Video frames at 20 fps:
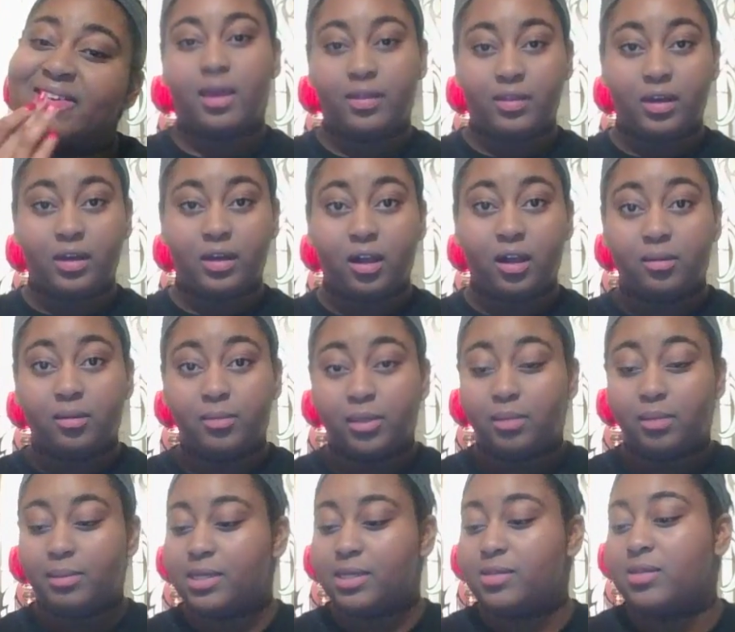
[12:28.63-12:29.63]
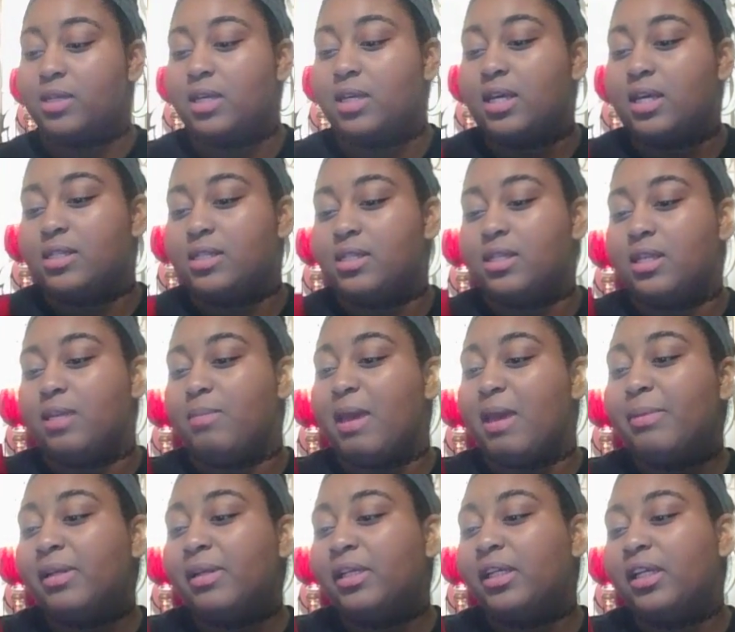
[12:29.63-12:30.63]
And the color I'm going to be using is the
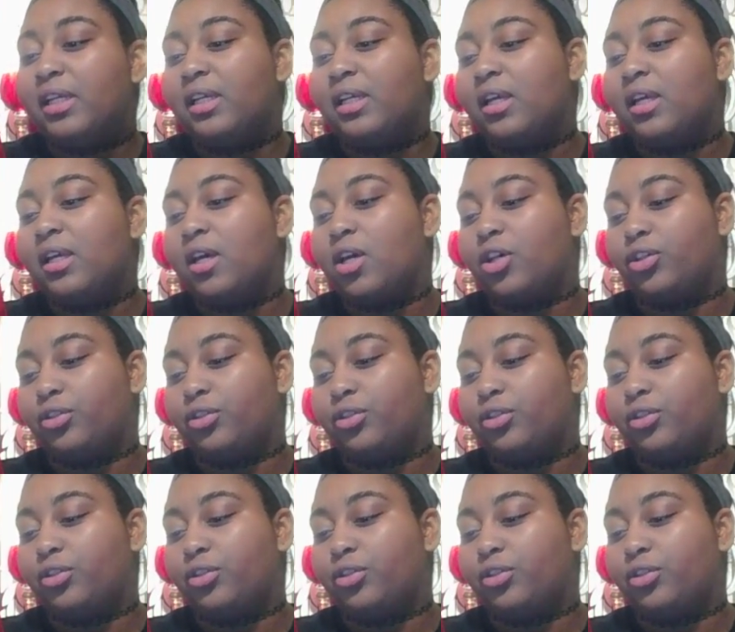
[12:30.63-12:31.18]
Maybelline